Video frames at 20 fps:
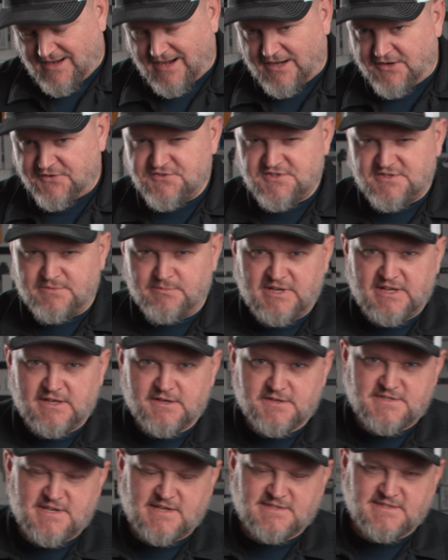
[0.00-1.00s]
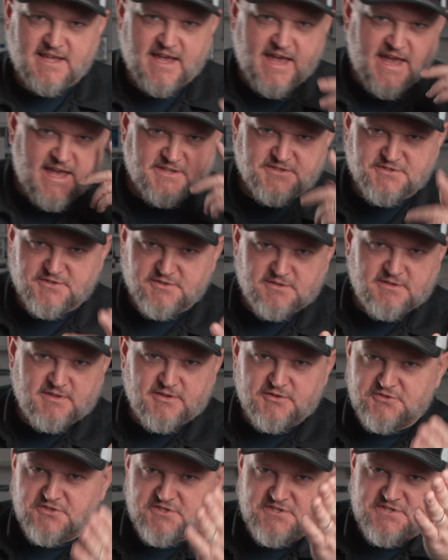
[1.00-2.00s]
I know somebody else has the answer and
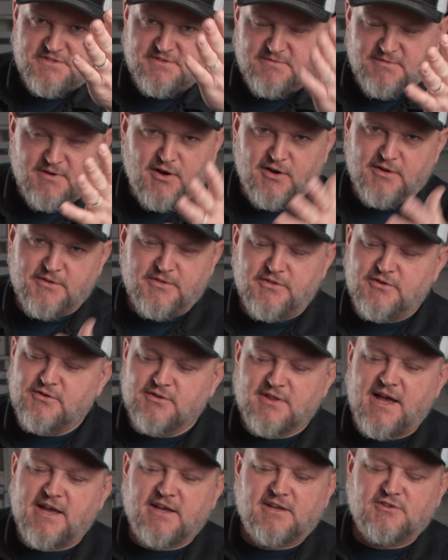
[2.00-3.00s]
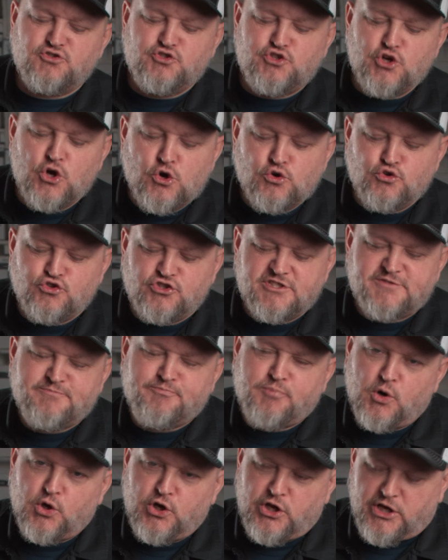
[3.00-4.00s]
they're like, dude, just
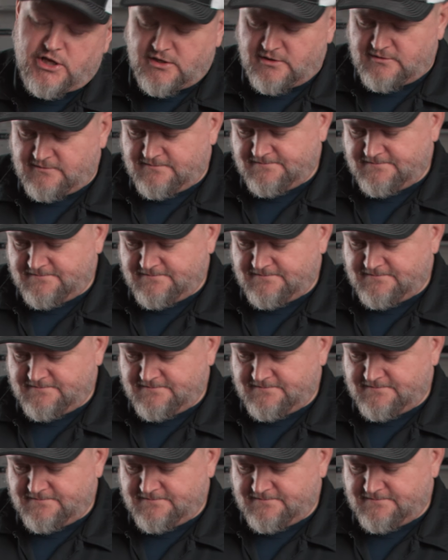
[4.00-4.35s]
put it.